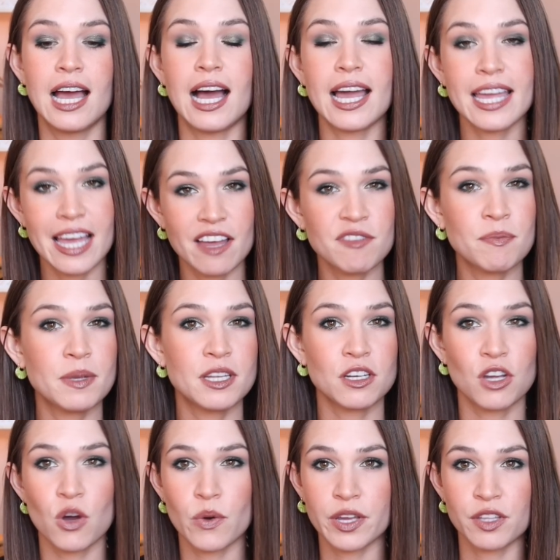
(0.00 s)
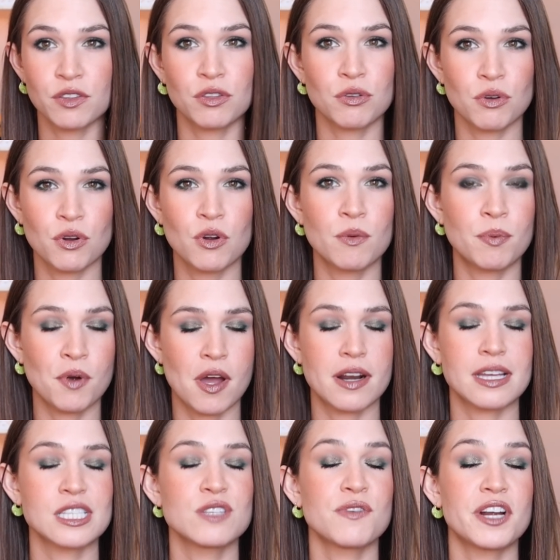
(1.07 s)
I have been going through
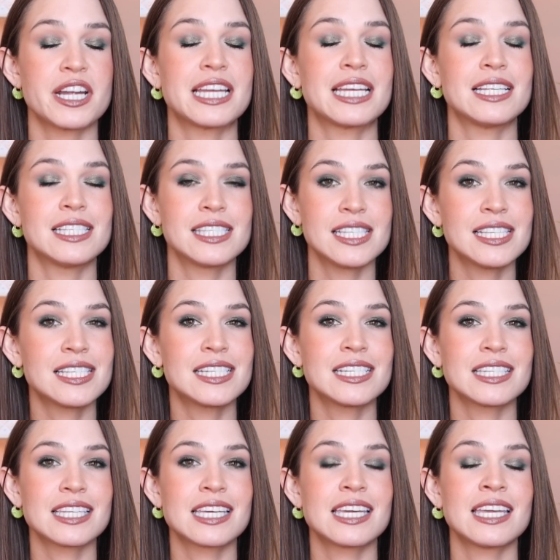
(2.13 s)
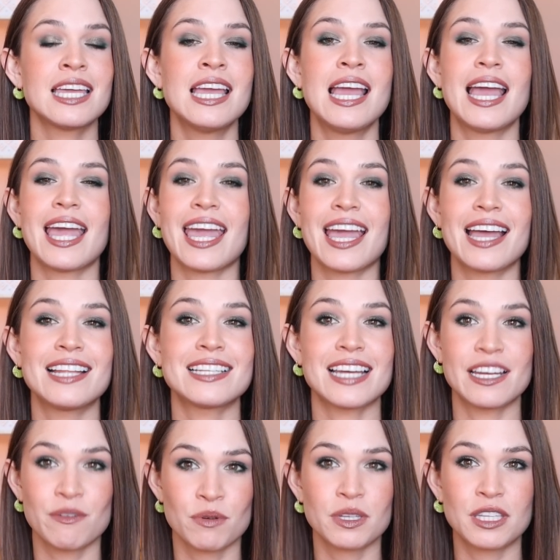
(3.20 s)
products very consistently and
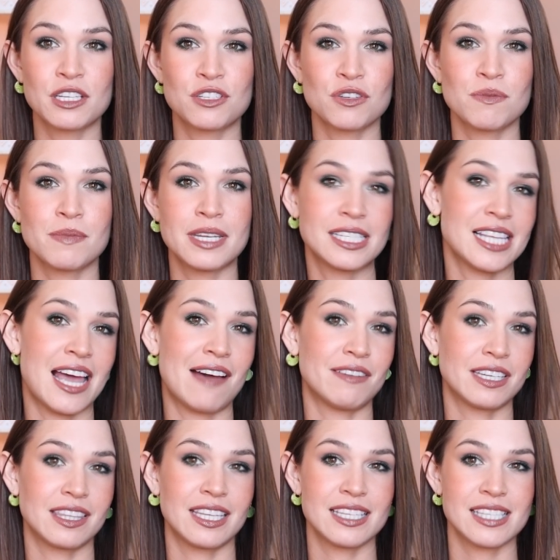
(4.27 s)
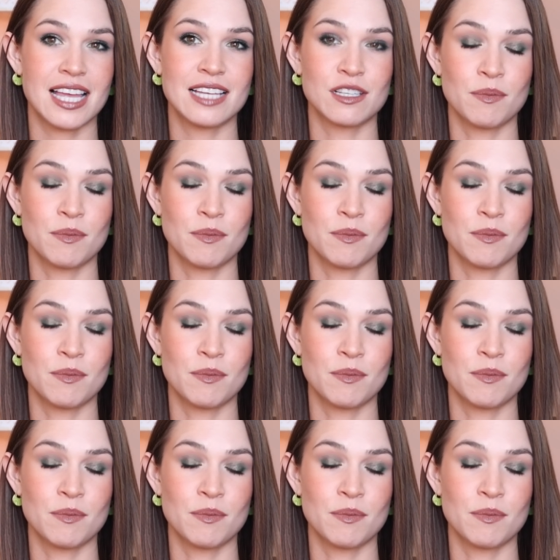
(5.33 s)
I really do miss having this as